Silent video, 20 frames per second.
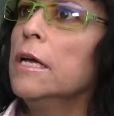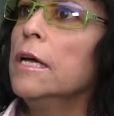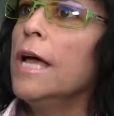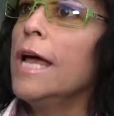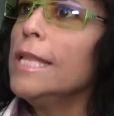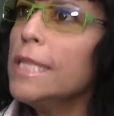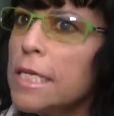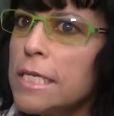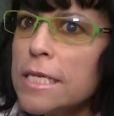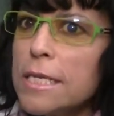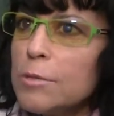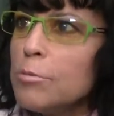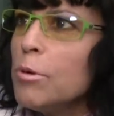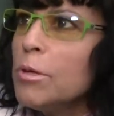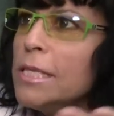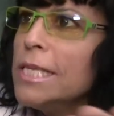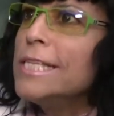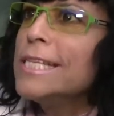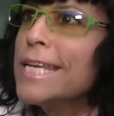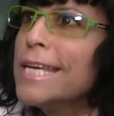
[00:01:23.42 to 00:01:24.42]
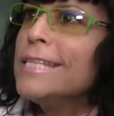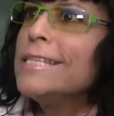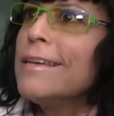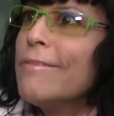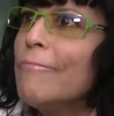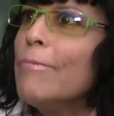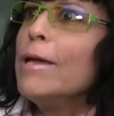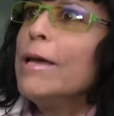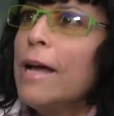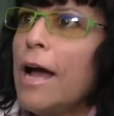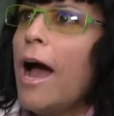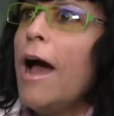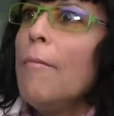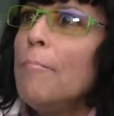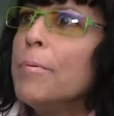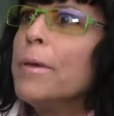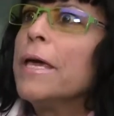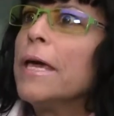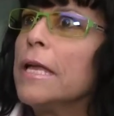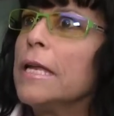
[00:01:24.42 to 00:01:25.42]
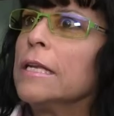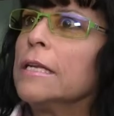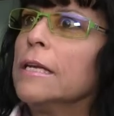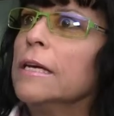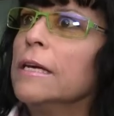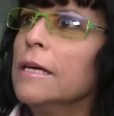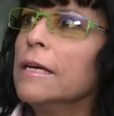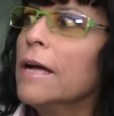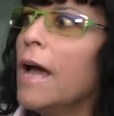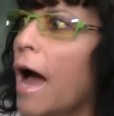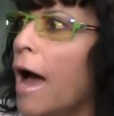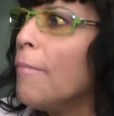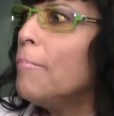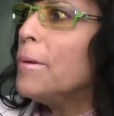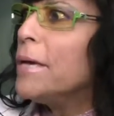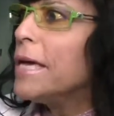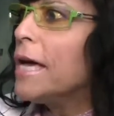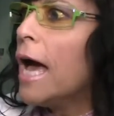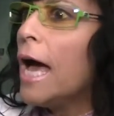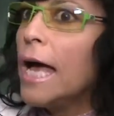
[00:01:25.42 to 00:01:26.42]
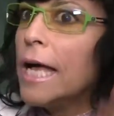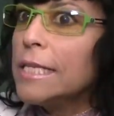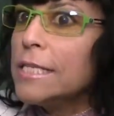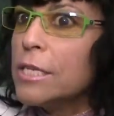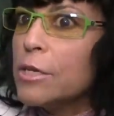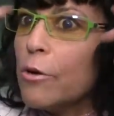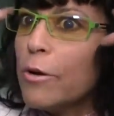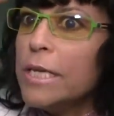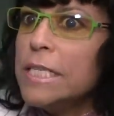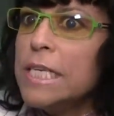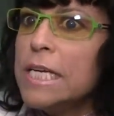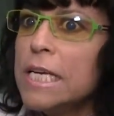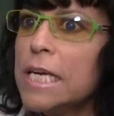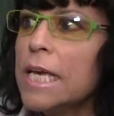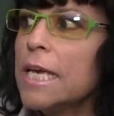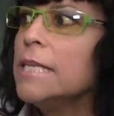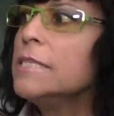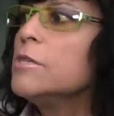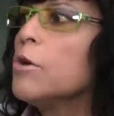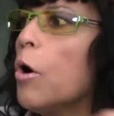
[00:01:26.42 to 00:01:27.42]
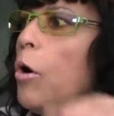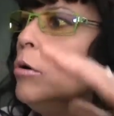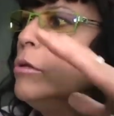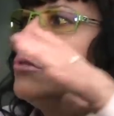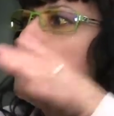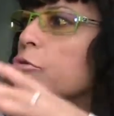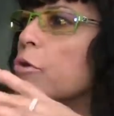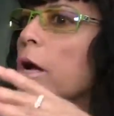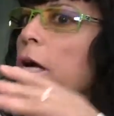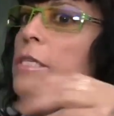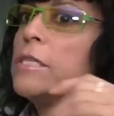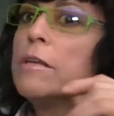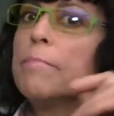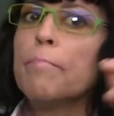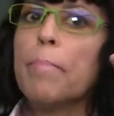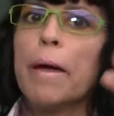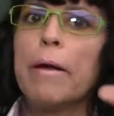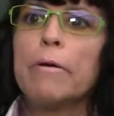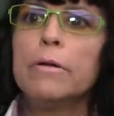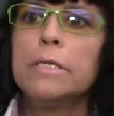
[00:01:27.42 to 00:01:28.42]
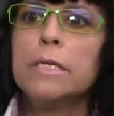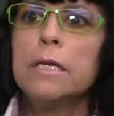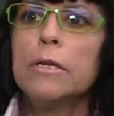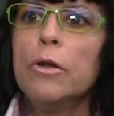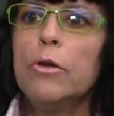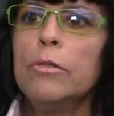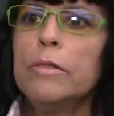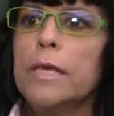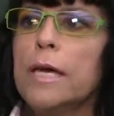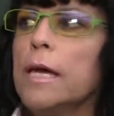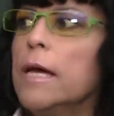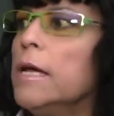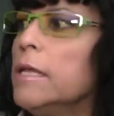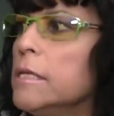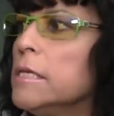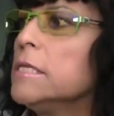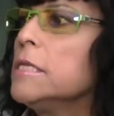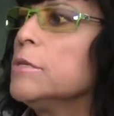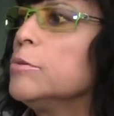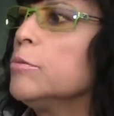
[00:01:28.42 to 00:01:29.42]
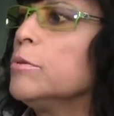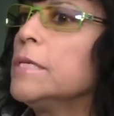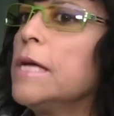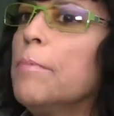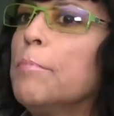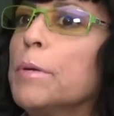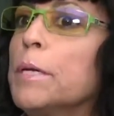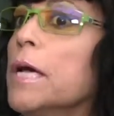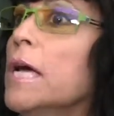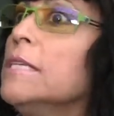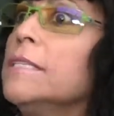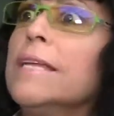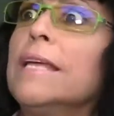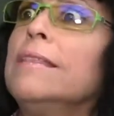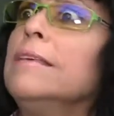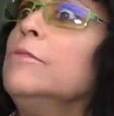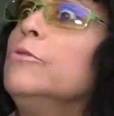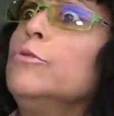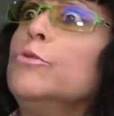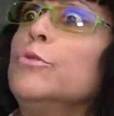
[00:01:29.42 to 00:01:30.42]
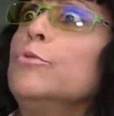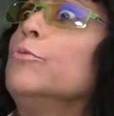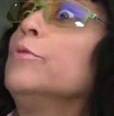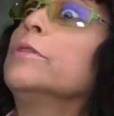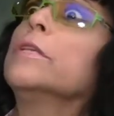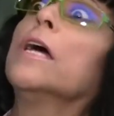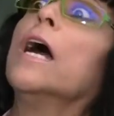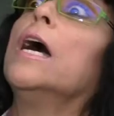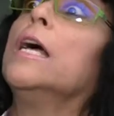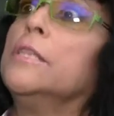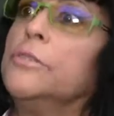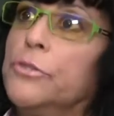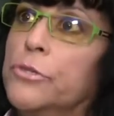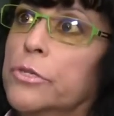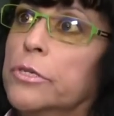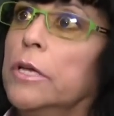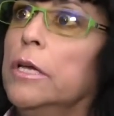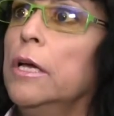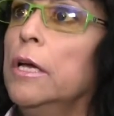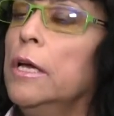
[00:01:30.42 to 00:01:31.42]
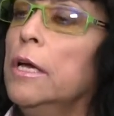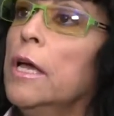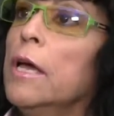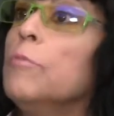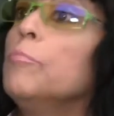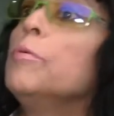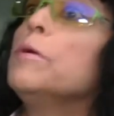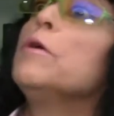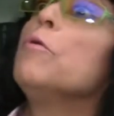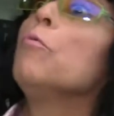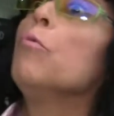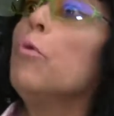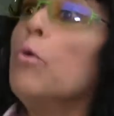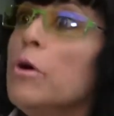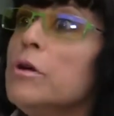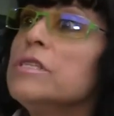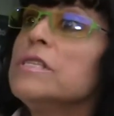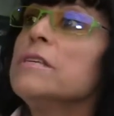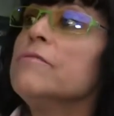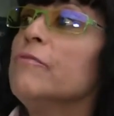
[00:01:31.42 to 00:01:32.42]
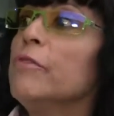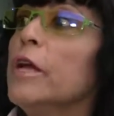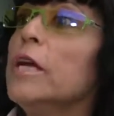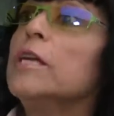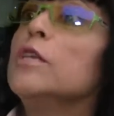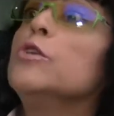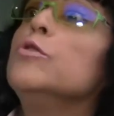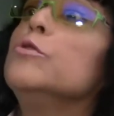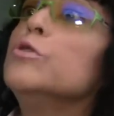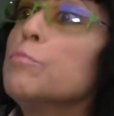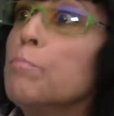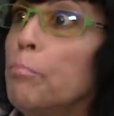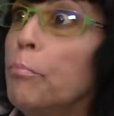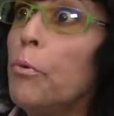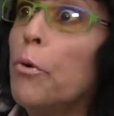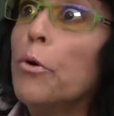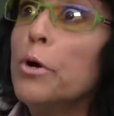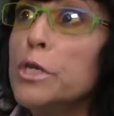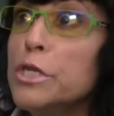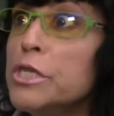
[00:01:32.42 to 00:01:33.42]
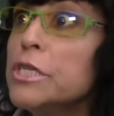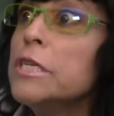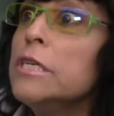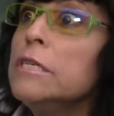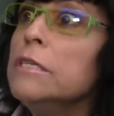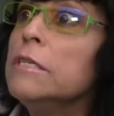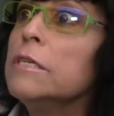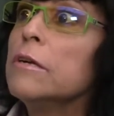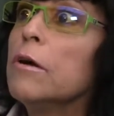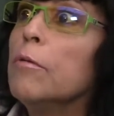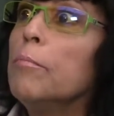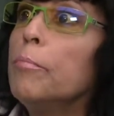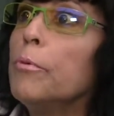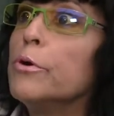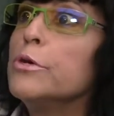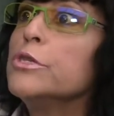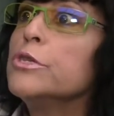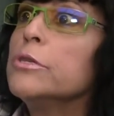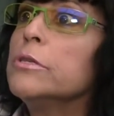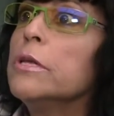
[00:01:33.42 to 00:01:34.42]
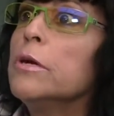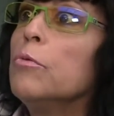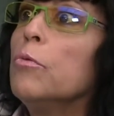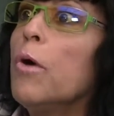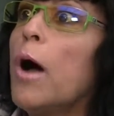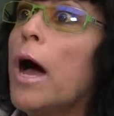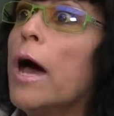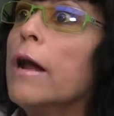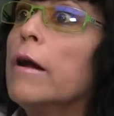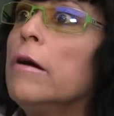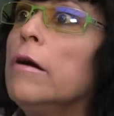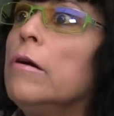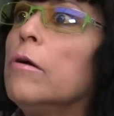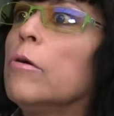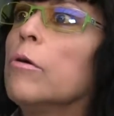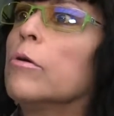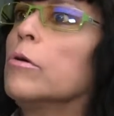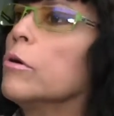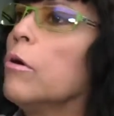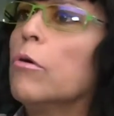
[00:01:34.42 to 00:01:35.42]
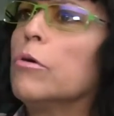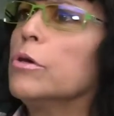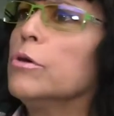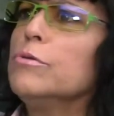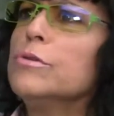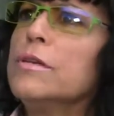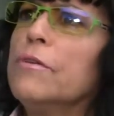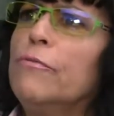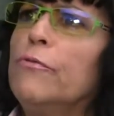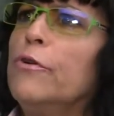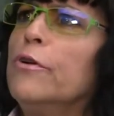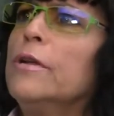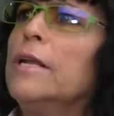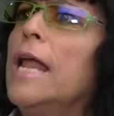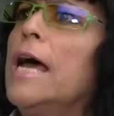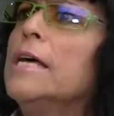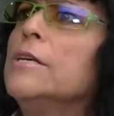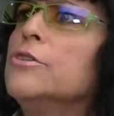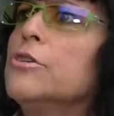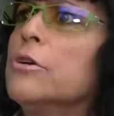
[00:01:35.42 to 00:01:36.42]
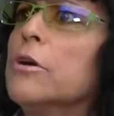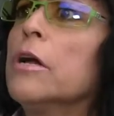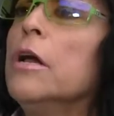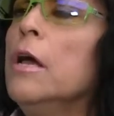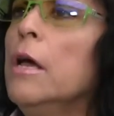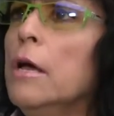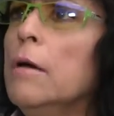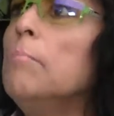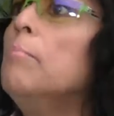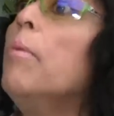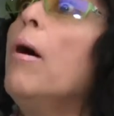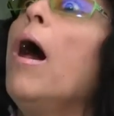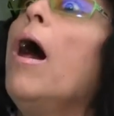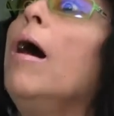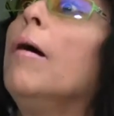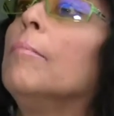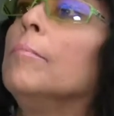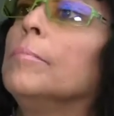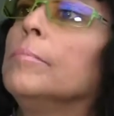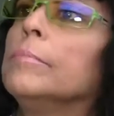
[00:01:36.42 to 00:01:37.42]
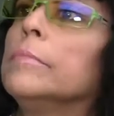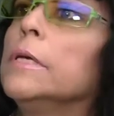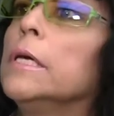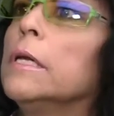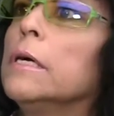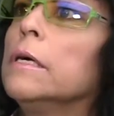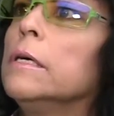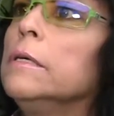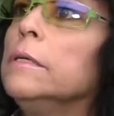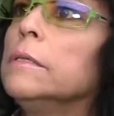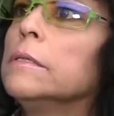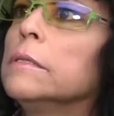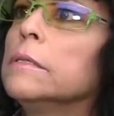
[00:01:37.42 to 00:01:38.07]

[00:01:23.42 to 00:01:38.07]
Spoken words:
And this is what these kids have been copying. Copycats, crazy kids on drugs, the parents are not there, and this is what's happening. It has nothing to do with guns. It'd be worse if they use poison, you know, poison their water, or use a fertilizer bomb, you know?